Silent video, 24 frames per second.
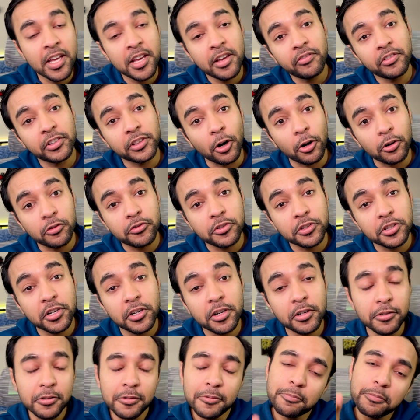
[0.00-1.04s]
Without further
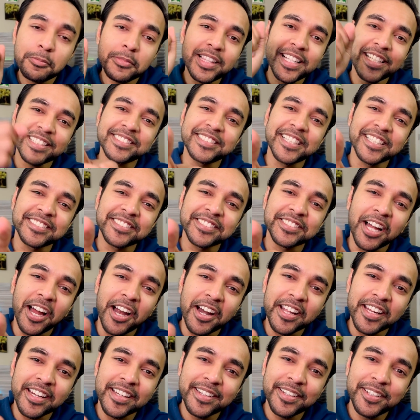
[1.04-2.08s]
ado, let's get
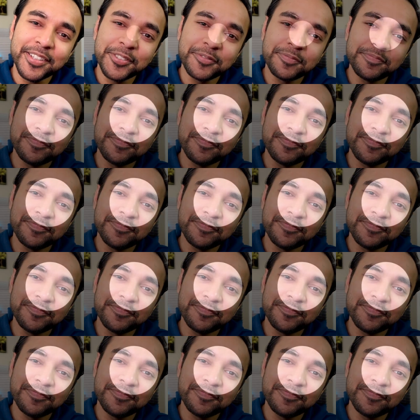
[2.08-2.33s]
started.